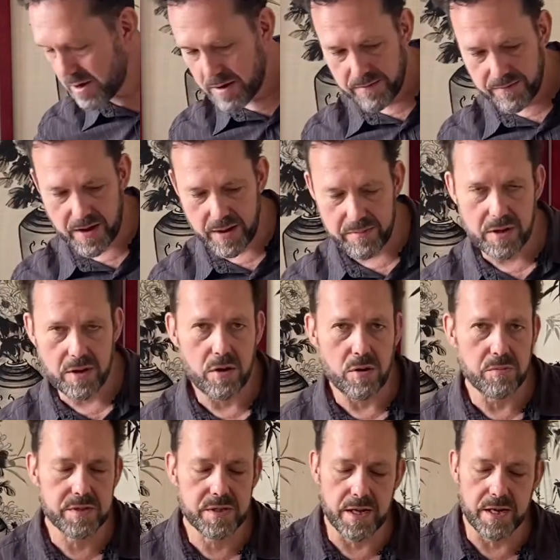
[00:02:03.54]
family
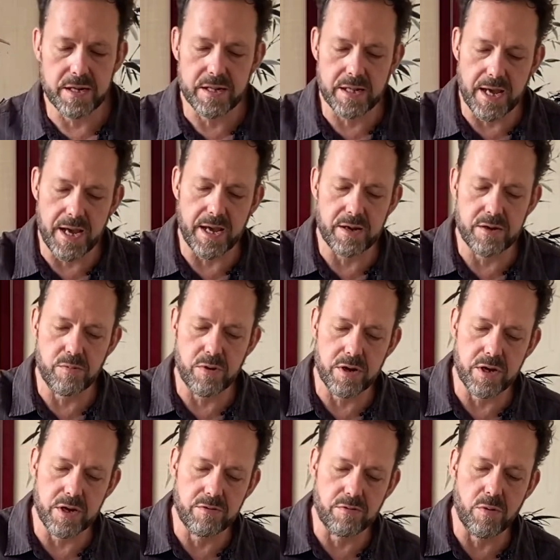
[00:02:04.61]
homesteaded land where
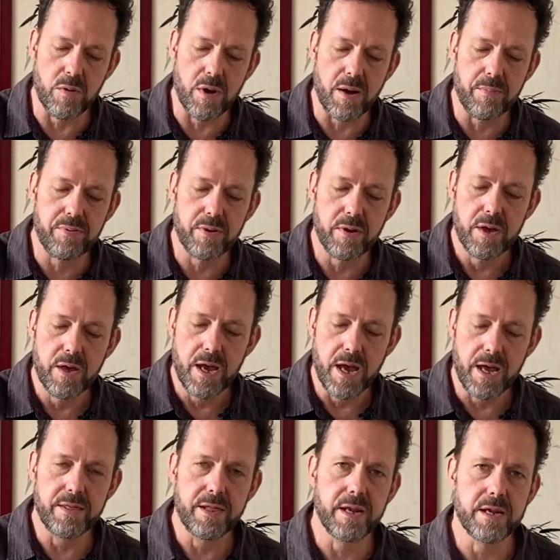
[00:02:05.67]
he grew up,
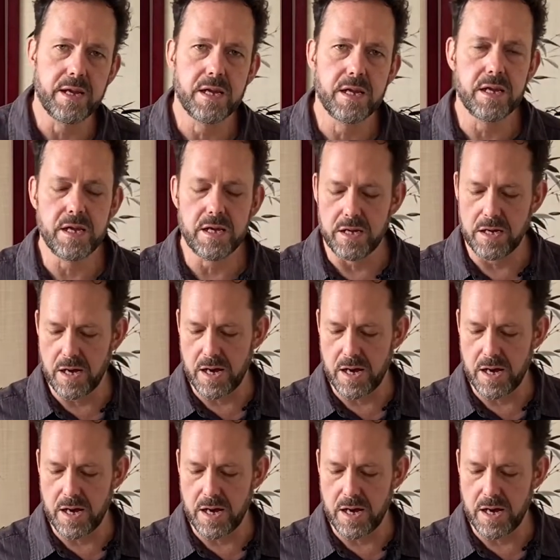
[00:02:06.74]
and then he